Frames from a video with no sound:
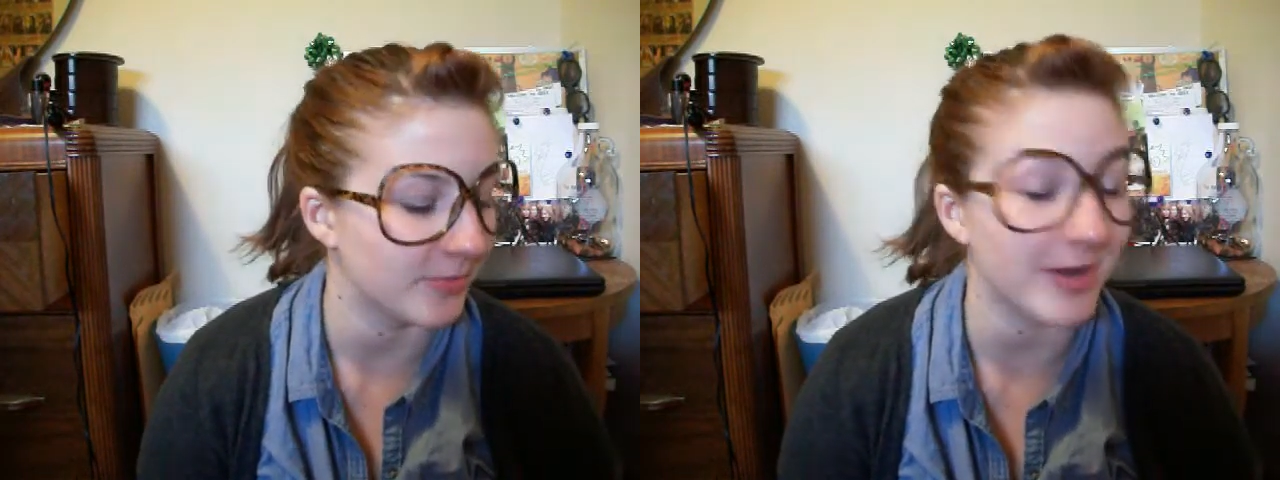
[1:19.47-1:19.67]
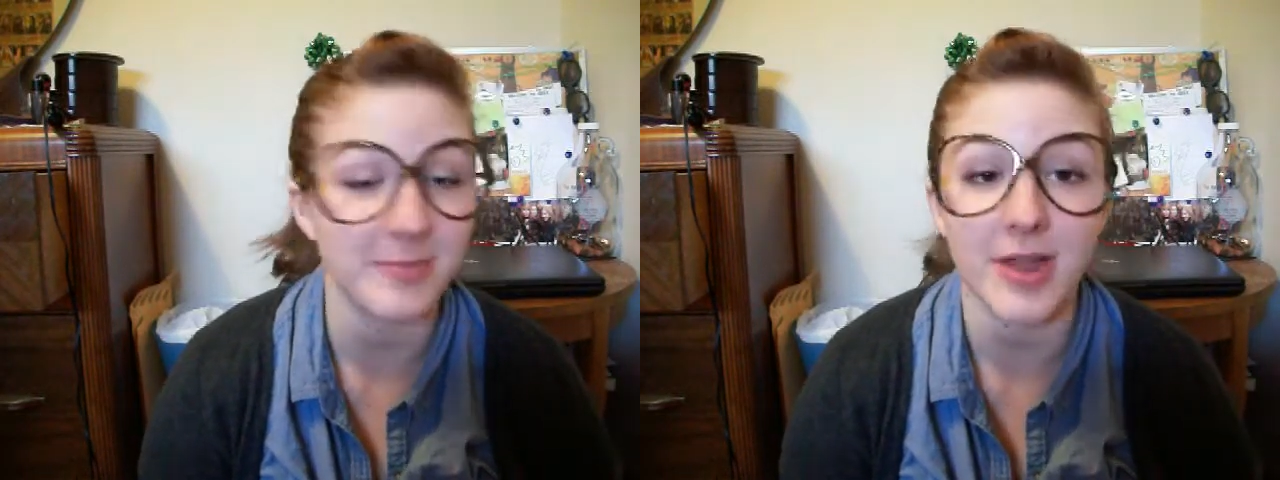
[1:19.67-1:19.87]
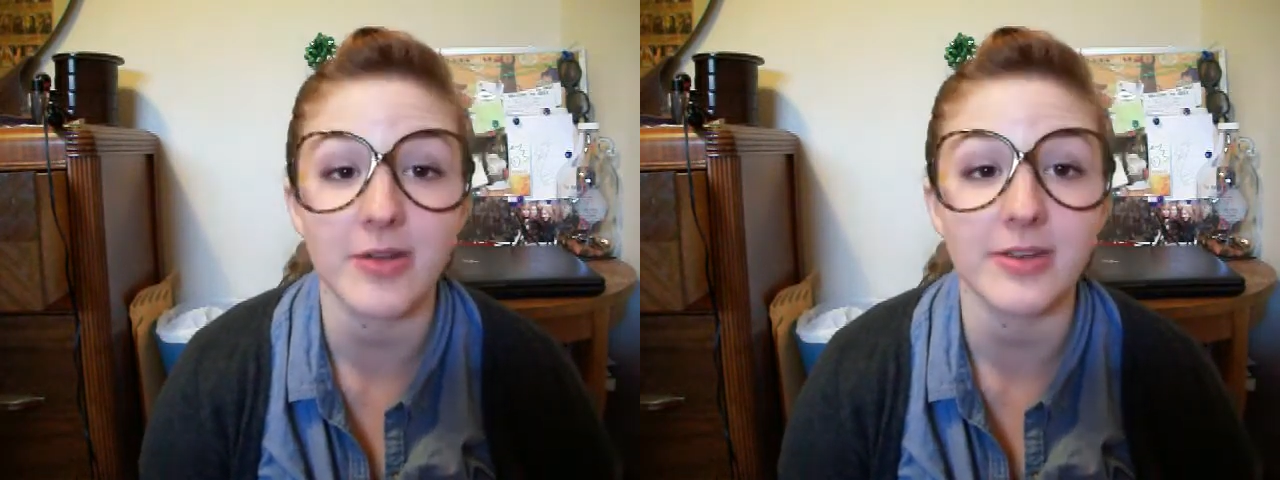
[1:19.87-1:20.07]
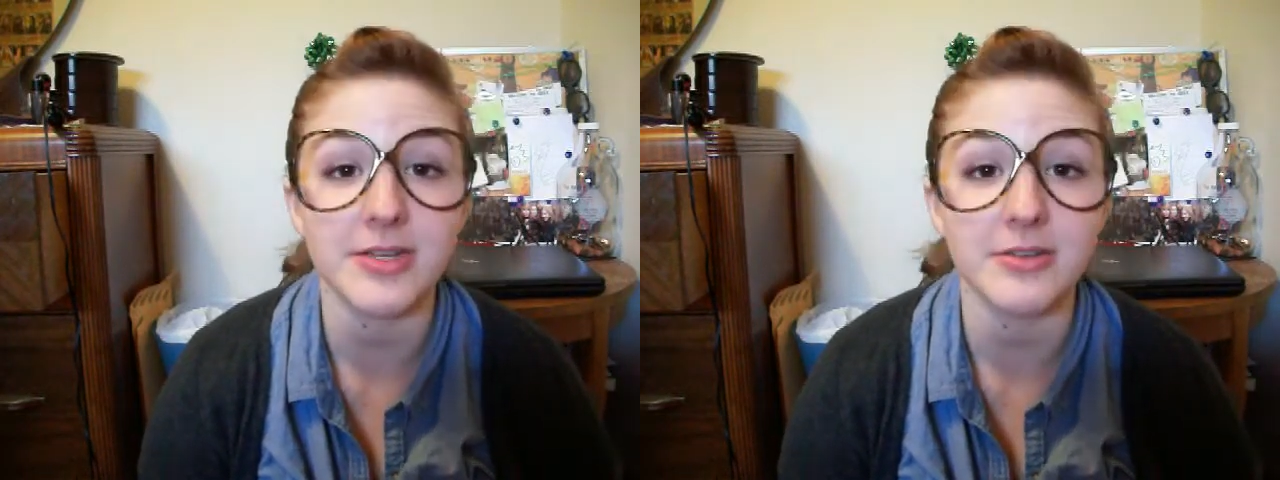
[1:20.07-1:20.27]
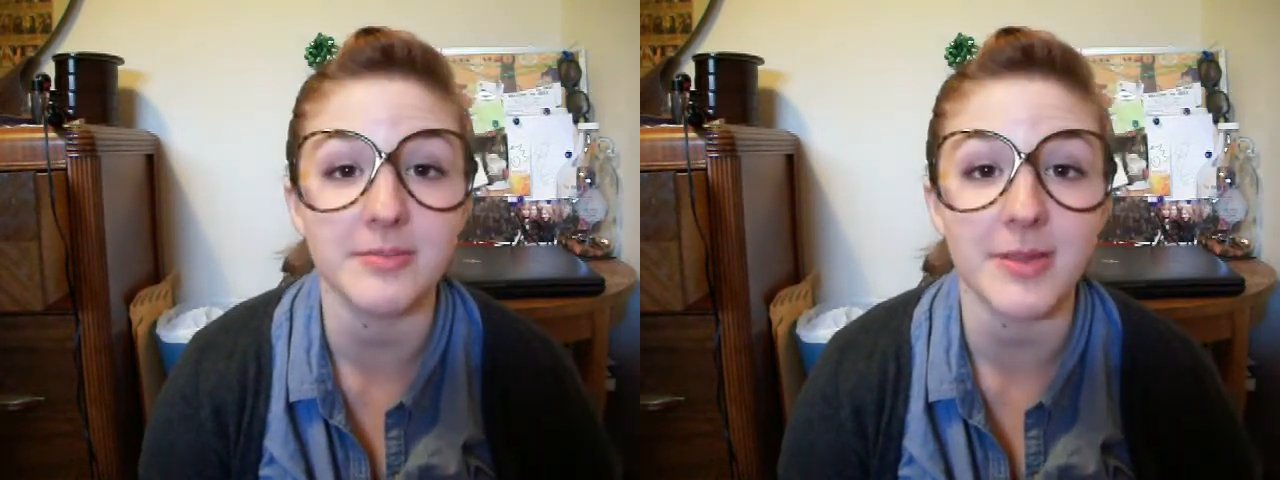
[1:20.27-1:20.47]
but I'm not
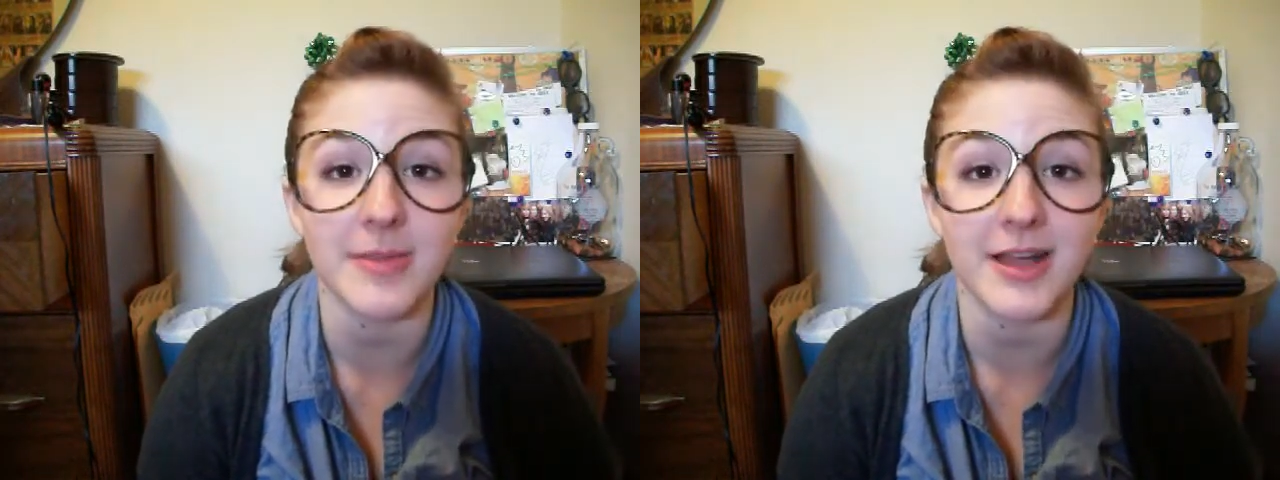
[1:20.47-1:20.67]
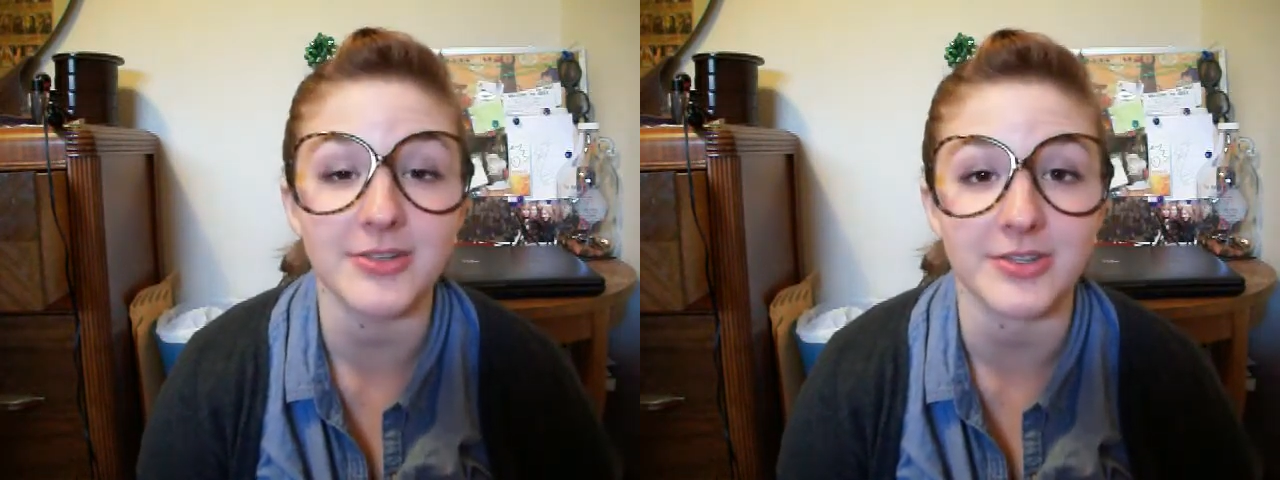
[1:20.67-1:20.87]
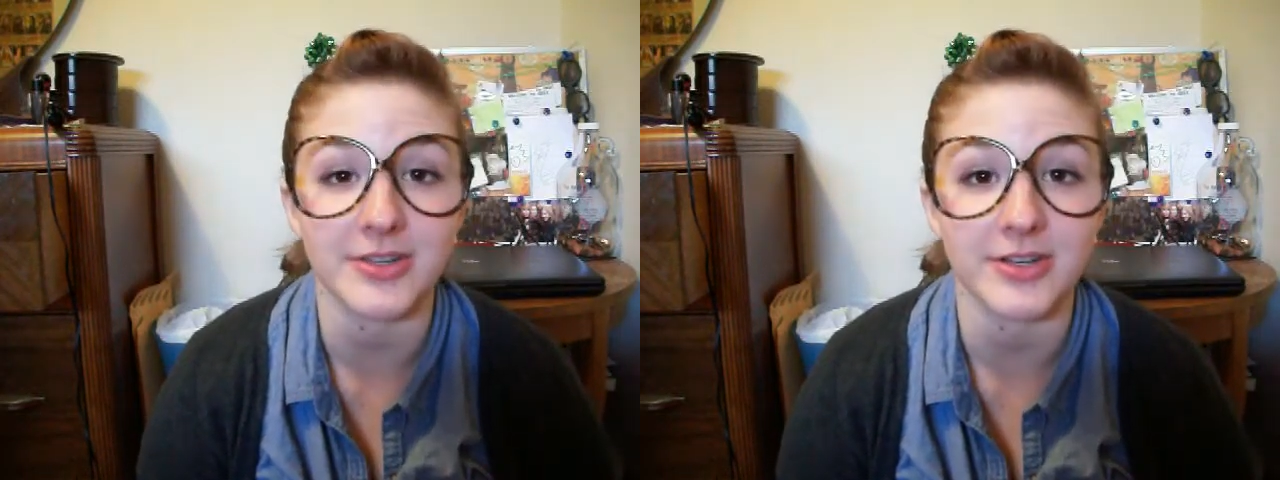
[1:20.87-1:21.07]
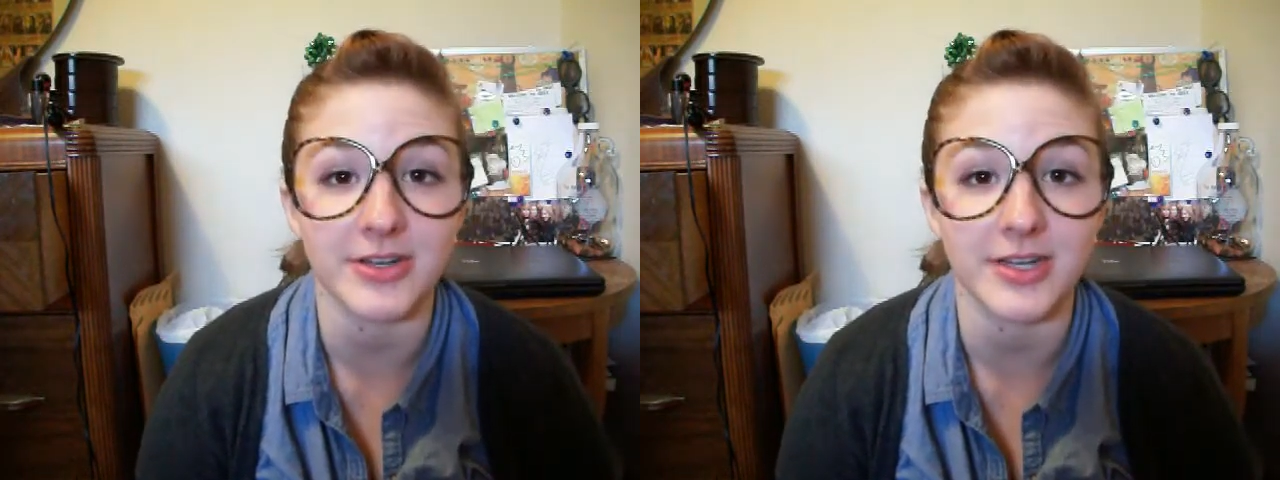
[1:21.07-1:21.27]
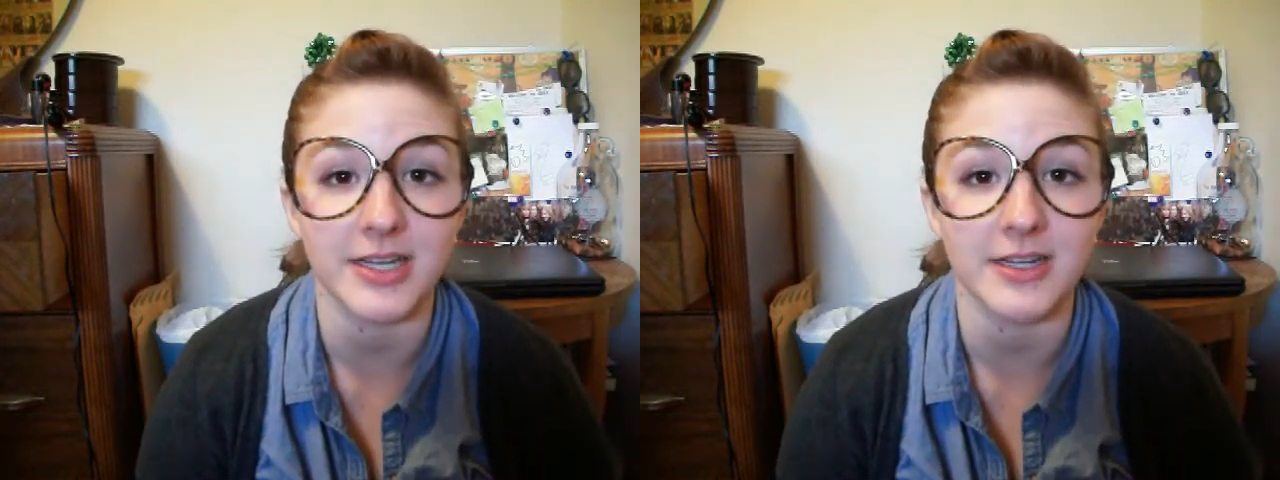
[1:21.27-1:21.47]
redoing my bachelor
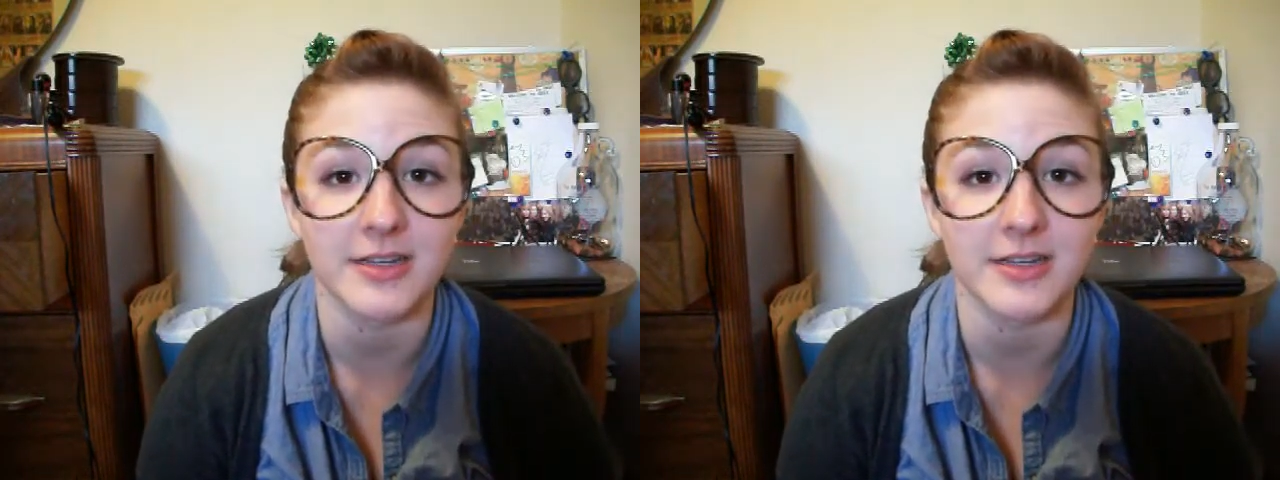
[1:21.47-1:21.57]
degree.